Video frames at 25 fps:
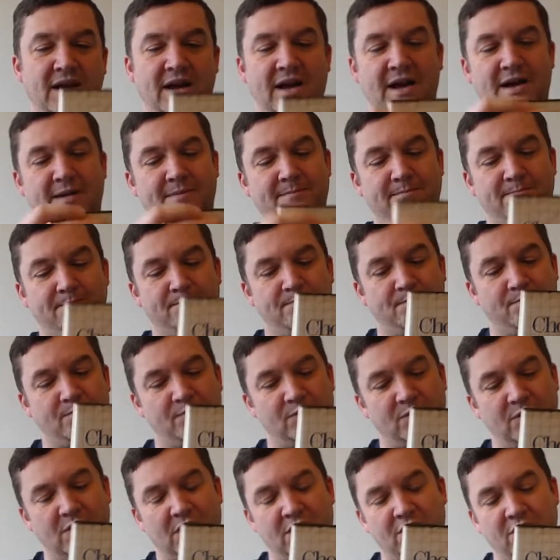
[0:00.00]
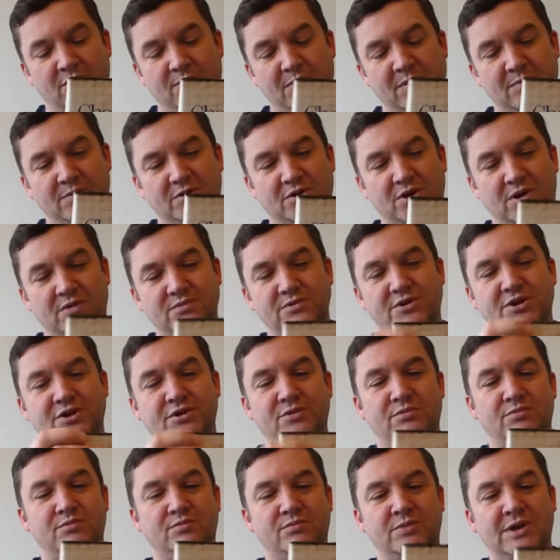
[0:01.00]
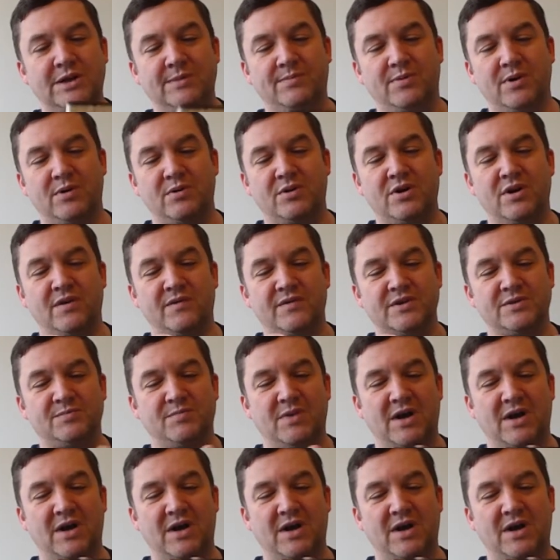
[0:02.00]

I know people don't do repo covers,